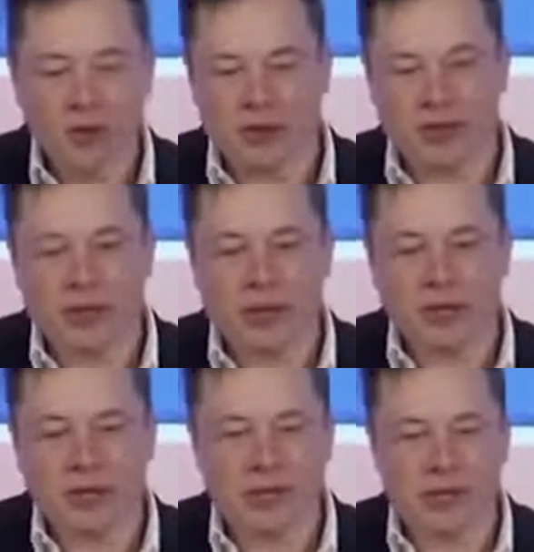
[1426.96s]
so you can
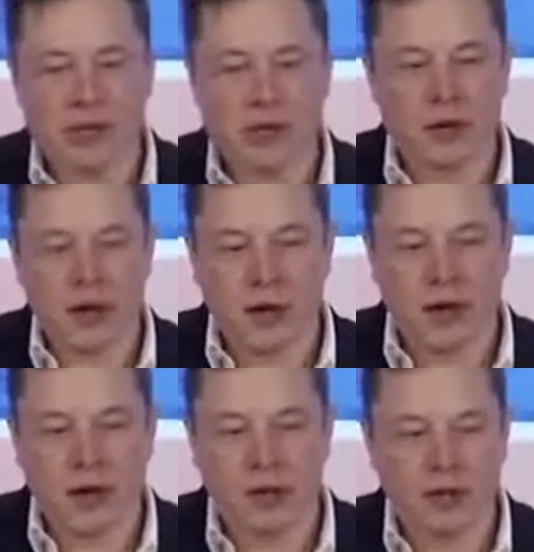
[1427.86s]
basically say, okay,
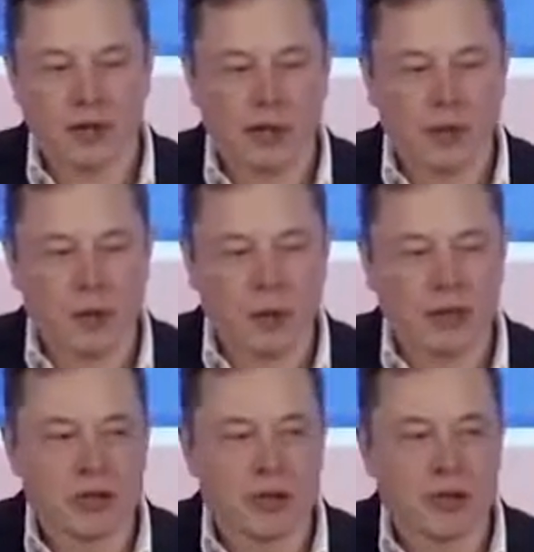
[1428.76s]
well,
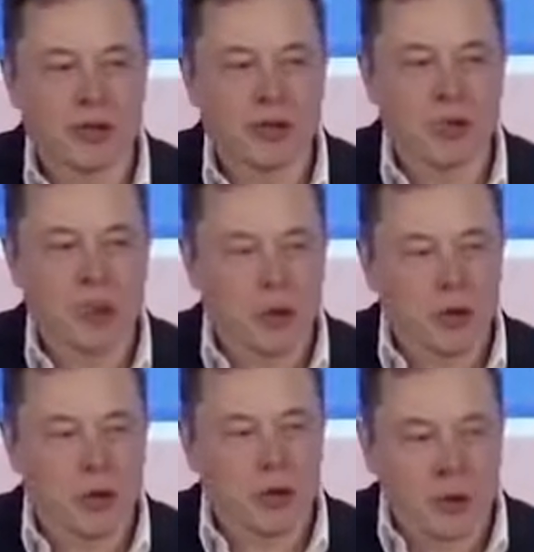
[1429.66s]
what's
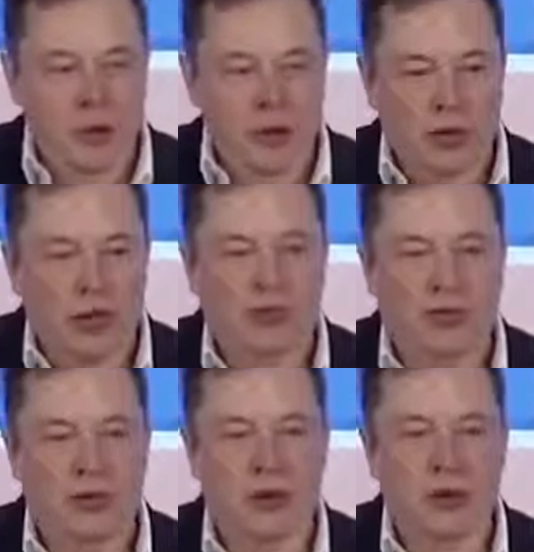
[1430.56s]
the
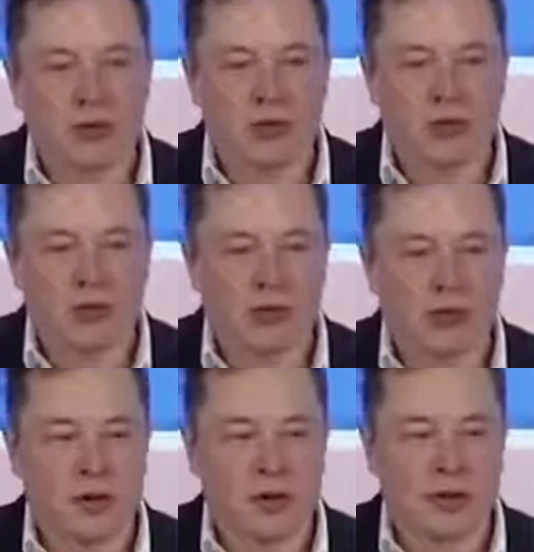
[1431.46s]
convenient
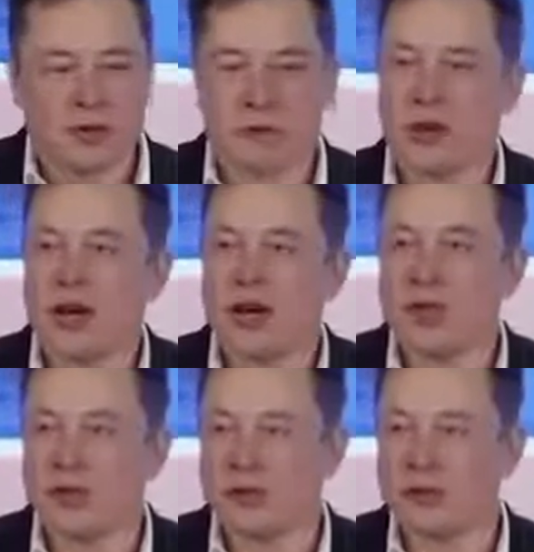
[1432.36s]
ratio of
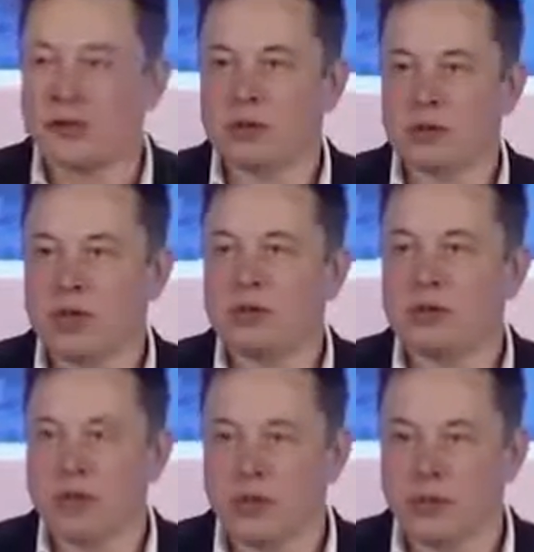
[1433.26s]
drive to
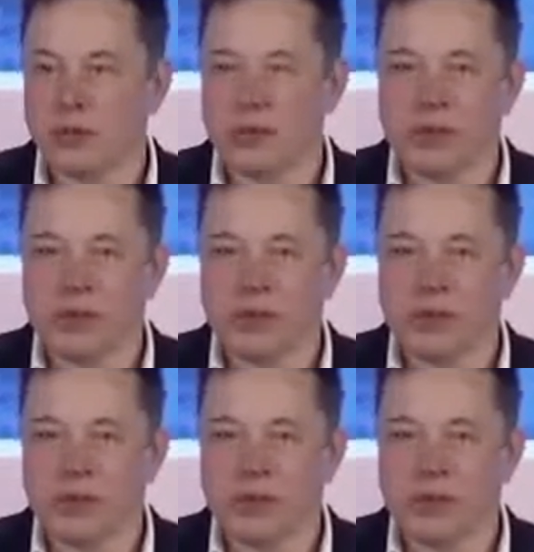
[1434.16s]
stop time?